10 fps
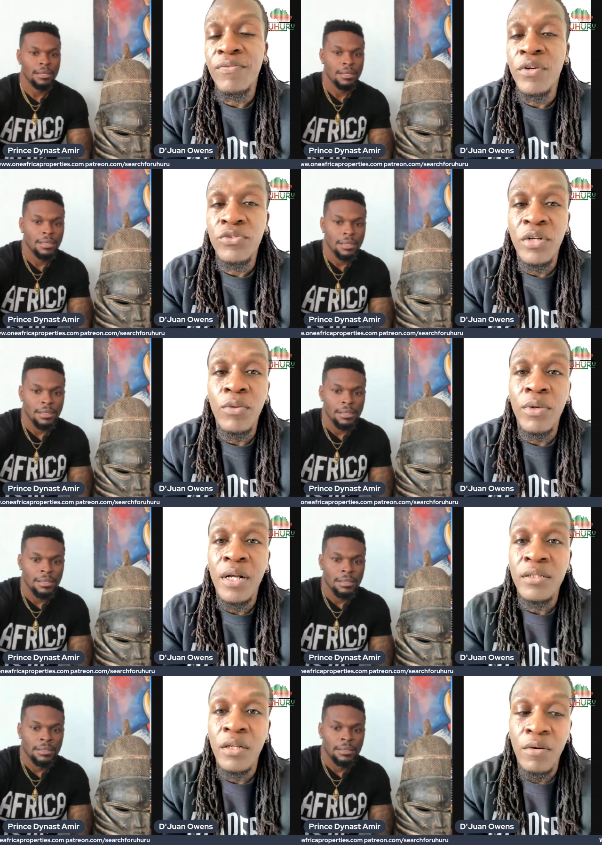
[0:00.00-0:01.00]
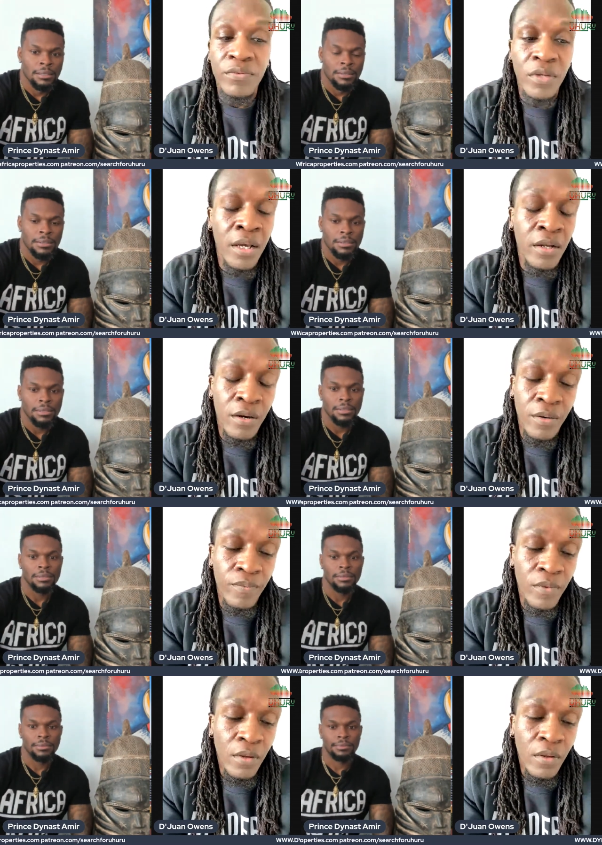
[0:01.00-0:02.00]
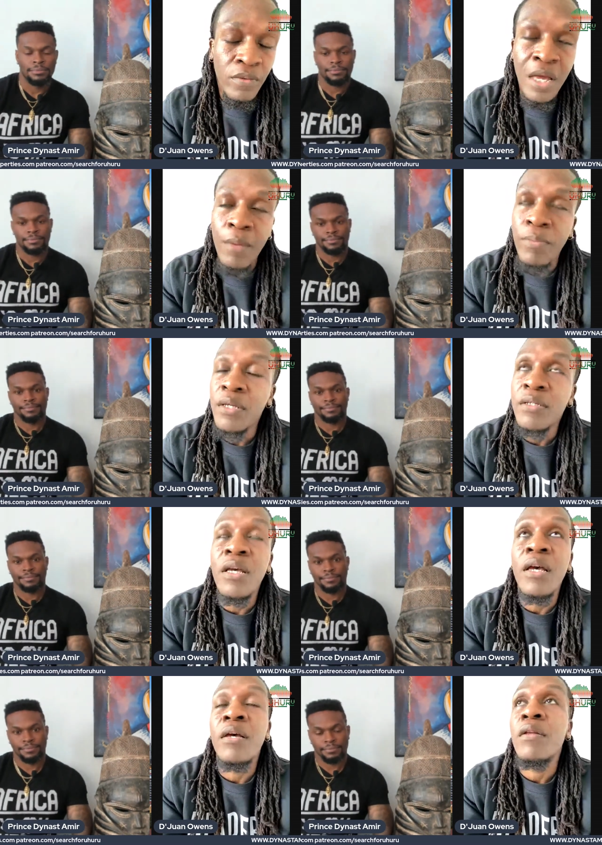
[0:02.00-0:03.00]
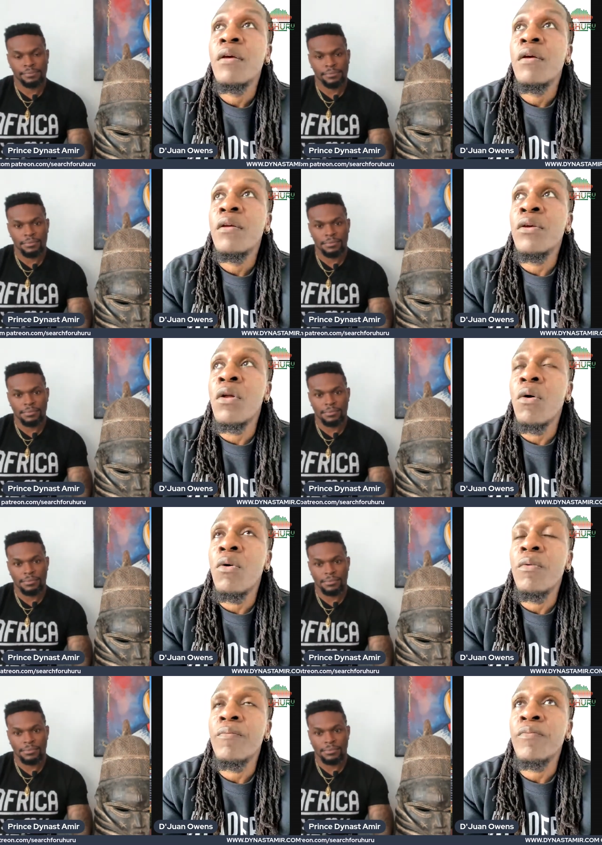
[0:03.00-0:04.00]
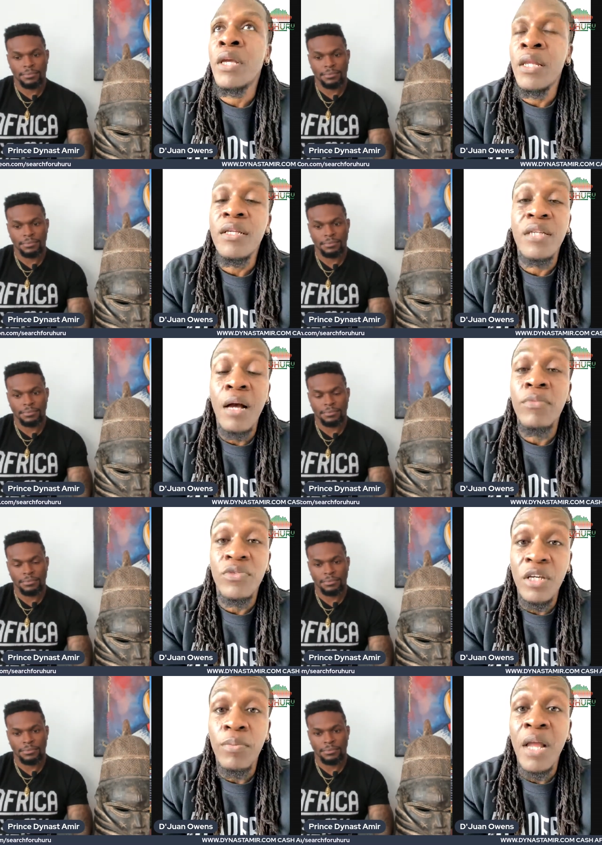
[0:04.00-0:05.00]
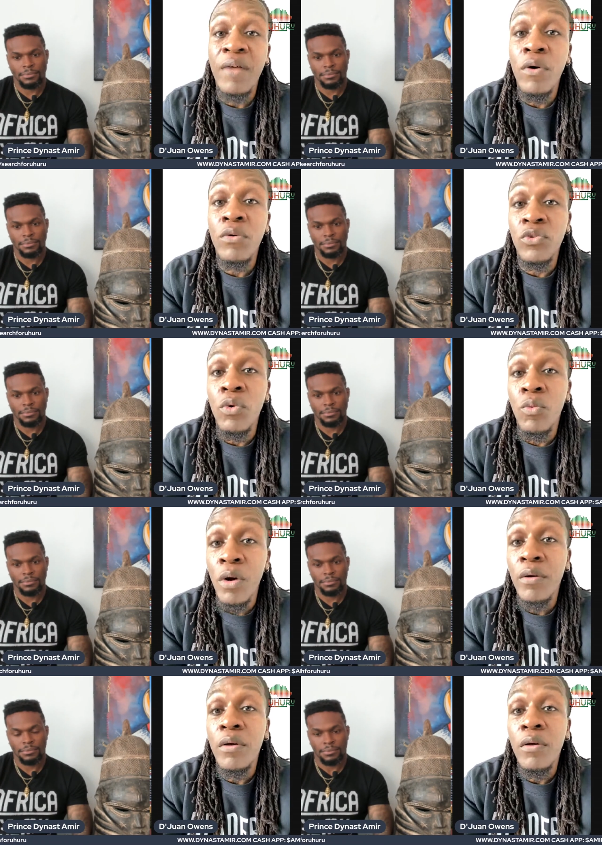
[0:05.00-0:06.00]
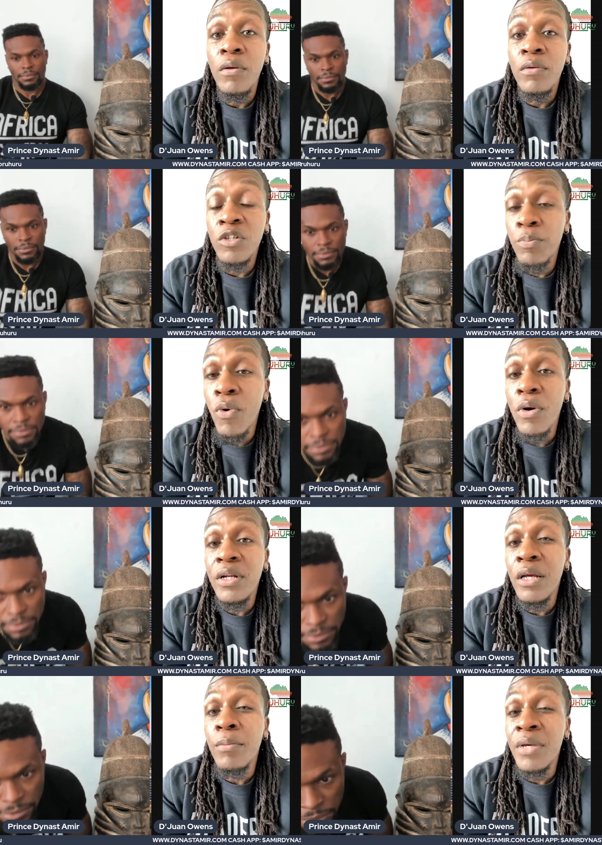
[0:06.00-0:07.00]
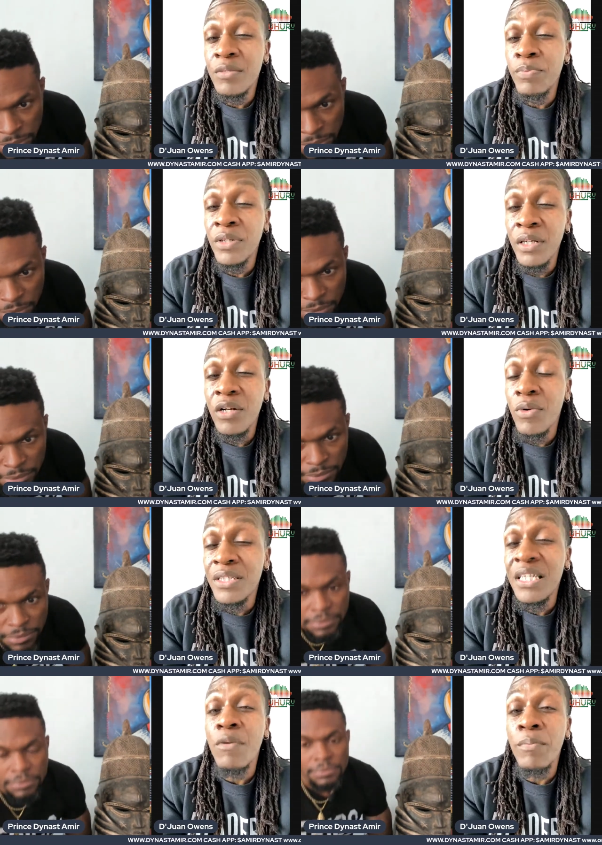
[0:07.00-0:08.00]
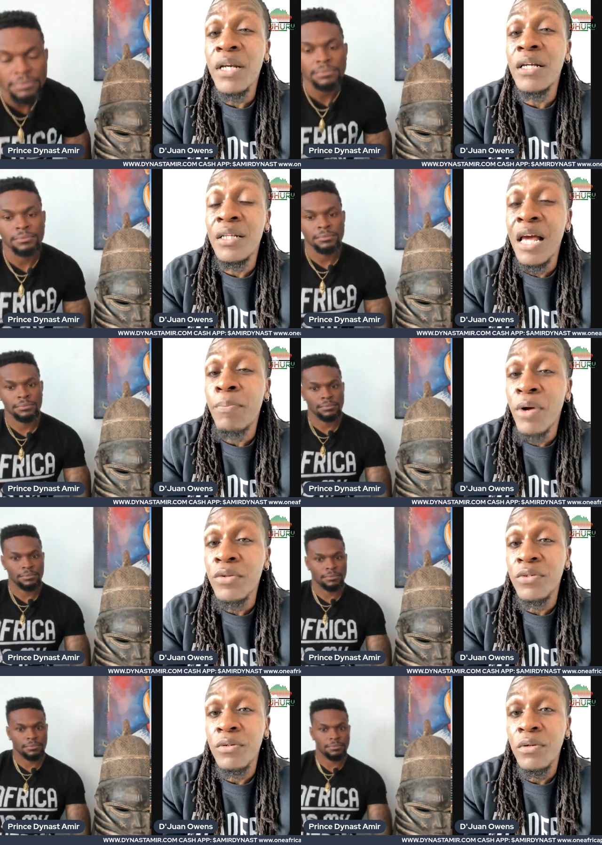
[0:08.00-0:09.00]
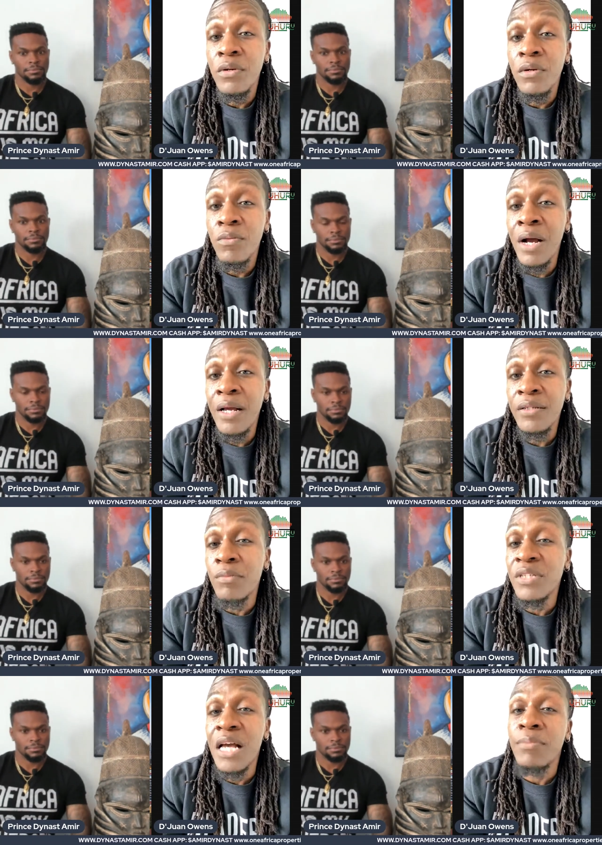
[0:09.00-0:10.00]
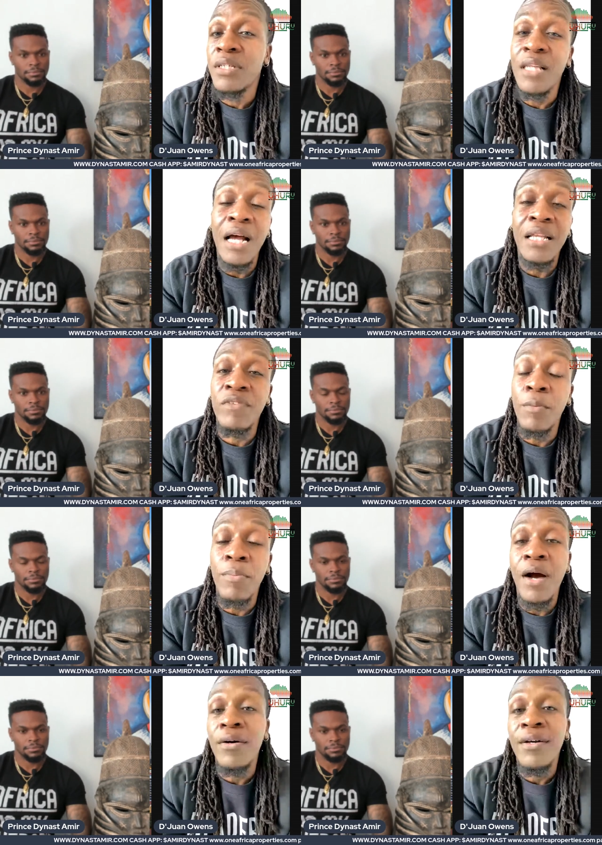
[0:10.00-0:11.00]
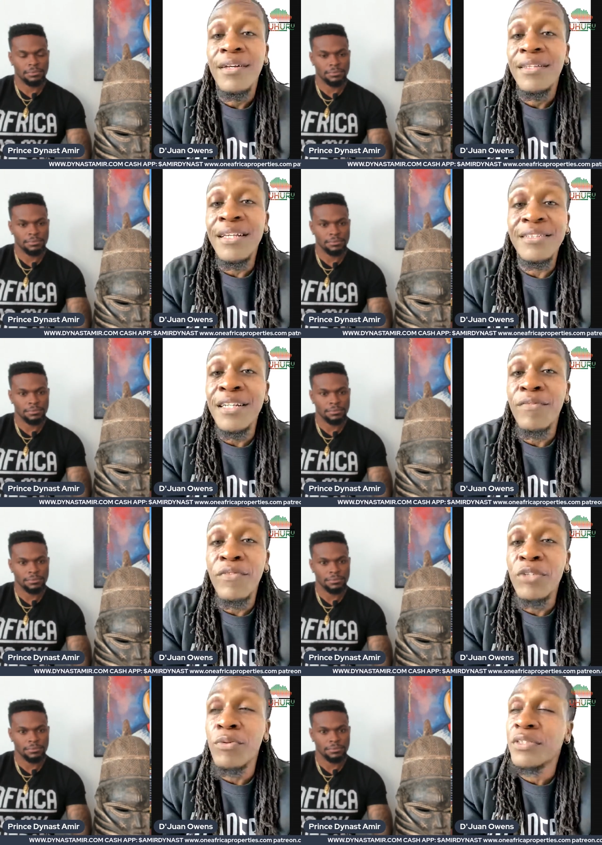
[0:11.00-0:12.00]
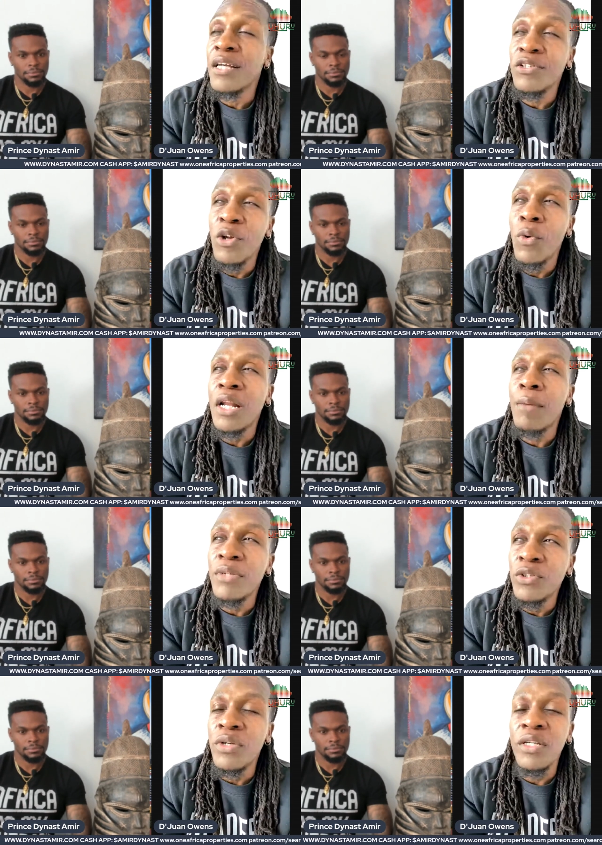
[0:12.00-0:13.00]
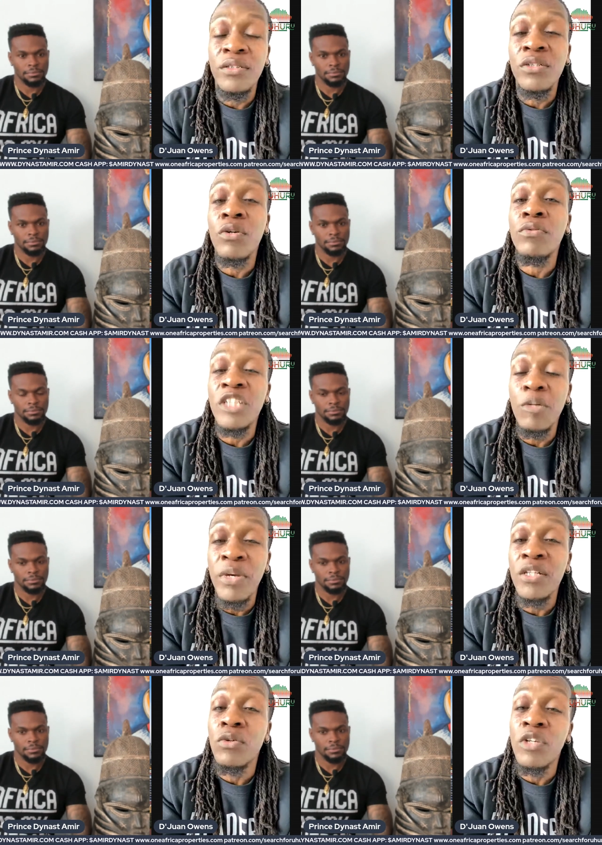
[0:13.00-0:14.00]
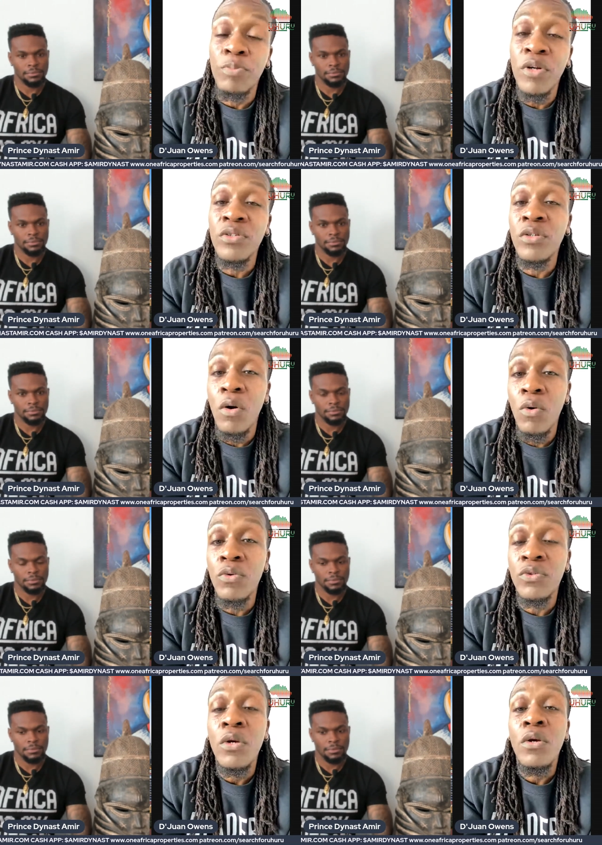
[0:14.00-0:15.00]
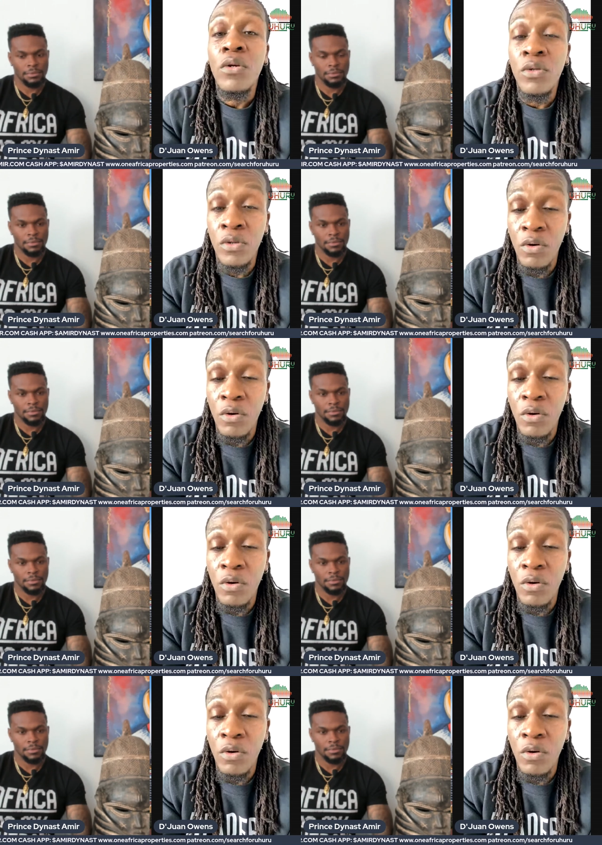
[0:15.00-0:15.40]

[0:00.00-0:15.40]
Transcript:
Speaker 1: are frustrated with ourselves. And um, that being said, you know, anytime you see black folk doing work, supporting them, it's political. It's even bigger than that person right? Sometimes it's not even about this individual. It's like, you know what, I'm gonna do this just on GP so this person knows, you